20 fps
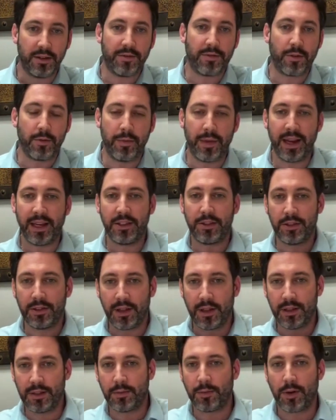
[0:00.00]
/
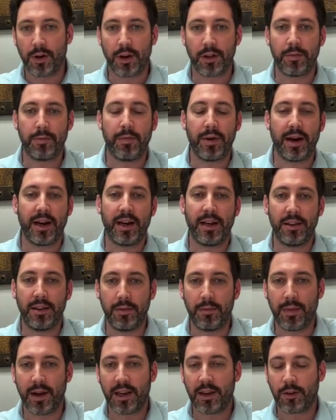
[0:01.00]
information that is brought by
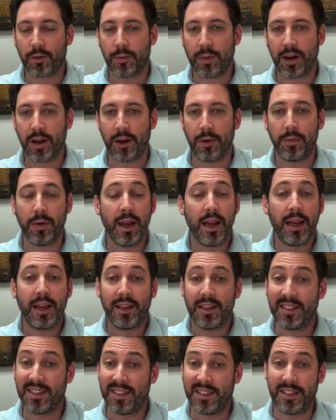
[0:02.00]
the microbiome,
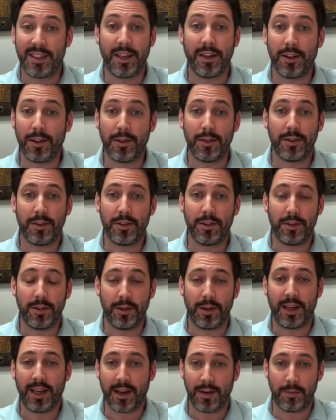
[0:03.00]
still
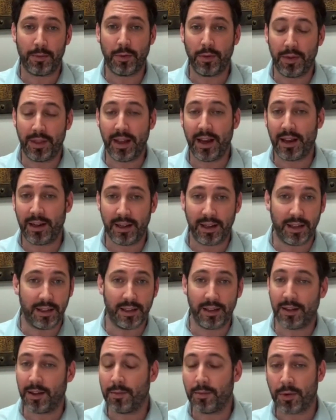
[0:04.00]
you can put that
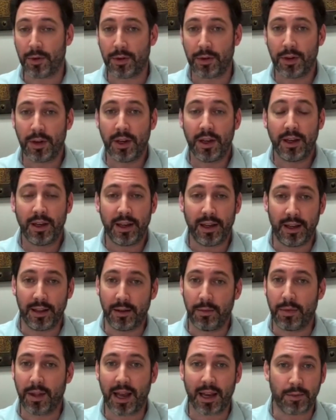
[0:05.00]
in a number
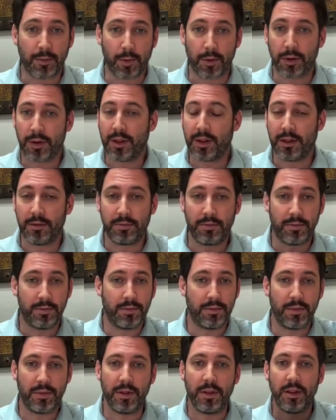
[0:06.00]
in a blackboard.
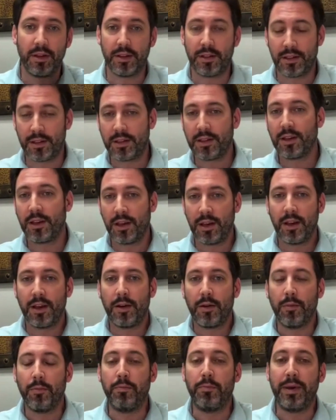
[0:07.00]
Is
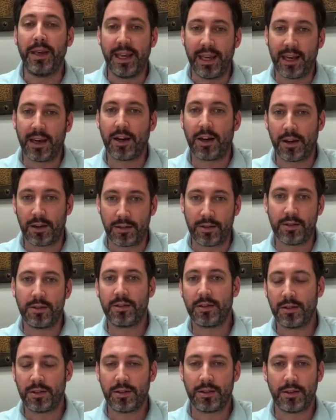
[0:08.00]

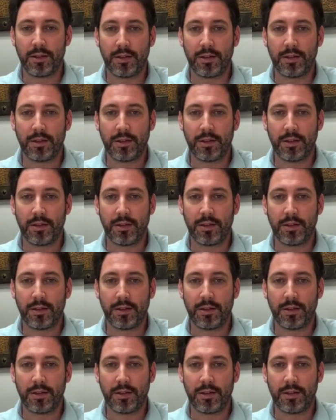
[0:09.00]
beyond